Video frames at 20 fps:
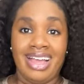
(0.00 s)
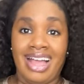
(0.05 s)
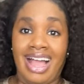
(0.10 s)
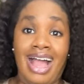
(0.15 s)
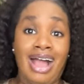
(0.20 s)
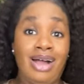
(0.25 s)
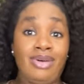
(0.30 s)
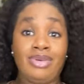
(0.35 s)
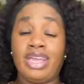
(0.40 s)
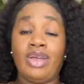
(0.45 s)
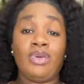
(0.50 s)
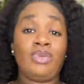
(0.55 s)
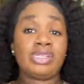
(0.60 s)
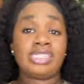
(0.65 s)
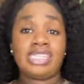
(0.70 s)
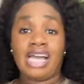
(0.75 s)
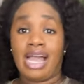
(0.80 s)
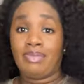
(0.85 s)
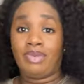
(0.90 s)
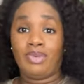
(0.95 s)
I don't care what
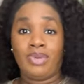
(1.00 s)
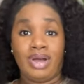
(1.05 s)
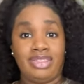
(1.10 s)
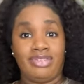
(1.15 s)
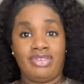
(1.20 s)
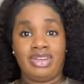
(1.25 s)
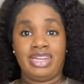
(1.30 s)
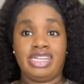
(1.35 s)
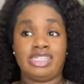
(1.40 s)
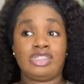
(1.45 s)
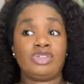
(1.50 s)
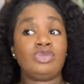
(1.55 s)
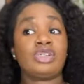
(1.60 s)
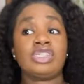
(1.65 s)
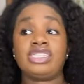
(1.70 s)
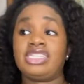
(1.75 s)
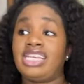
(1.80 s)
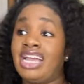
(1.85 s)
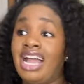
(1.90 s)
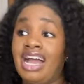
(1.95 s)
type of weather it is, too,
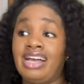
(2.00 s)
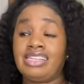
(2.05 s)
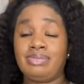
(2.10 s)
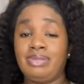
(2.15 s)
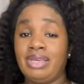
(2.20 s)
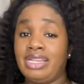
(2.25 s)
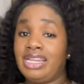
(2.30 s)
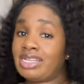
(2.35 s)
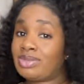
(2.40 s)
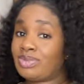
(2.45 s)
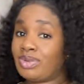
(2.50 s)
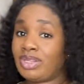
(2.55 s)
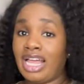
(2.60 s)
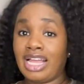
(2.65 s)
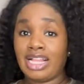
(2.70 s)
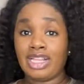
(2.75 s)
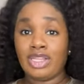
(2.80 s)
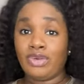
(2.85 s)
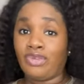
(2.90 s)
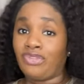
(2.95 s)
because they got spandex with,
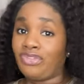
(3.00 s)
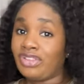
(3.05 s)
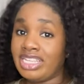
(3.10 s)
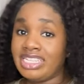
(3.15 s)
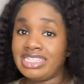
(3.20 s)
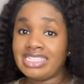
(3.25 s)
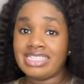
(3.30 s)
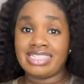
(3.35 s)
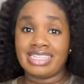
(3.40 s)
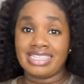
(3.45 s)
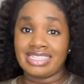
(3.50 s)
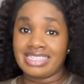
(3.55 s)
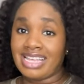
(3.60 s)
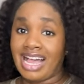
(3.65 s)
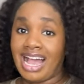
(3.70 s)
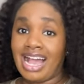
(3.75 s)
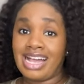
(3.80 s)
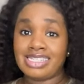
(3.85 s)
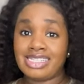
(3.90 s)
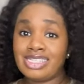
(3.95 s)
like, little fleeces
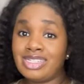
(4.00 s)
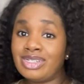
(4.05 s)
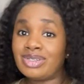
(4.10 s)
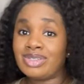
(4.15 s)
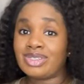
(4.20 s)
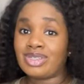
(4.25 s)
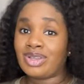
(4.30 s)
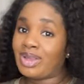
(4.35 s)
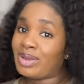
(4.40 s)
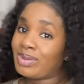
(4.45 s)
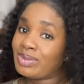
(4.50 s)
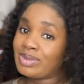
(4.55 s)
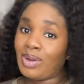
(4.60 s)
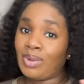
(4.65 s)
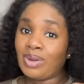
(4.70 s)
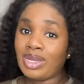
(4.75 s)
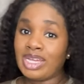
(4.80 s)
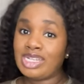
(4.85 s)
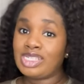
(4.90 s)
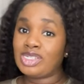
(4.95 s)
inside, too. So
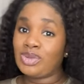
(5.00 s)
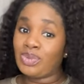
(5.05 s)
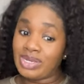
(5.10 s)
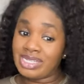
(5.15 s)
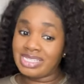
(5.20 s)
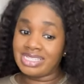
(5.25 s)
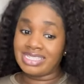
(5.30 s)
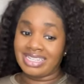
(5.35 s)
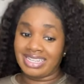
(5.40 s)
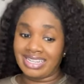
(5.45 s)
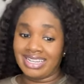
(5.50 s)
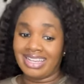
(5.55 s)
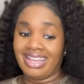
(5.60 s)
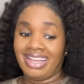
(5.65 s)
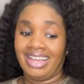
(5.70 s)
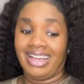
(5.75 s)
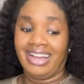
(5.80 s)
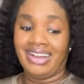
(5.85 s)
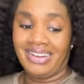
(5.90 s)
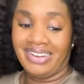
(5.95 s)
don't get it twisted,
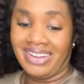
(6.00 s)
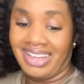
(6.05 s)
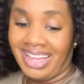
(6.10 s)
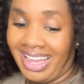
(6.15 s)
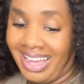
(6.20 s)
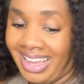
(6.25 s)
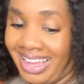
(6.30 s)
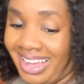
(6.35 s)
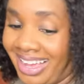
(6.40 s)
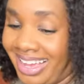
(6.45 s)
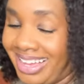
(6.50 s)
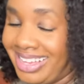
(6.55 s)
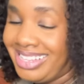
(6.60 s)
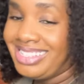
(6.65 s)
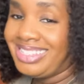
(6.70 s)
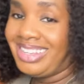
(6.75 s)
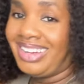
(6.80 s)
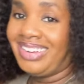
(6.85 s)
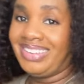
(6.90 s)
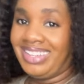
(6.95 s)
okay?
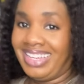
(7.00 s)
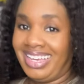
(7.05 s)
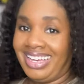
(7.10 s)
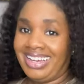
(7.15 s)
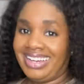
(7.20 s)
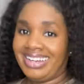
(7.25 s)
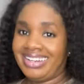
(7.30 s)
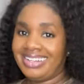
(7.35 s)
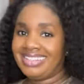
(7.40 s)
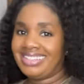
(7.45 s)
So, yeah.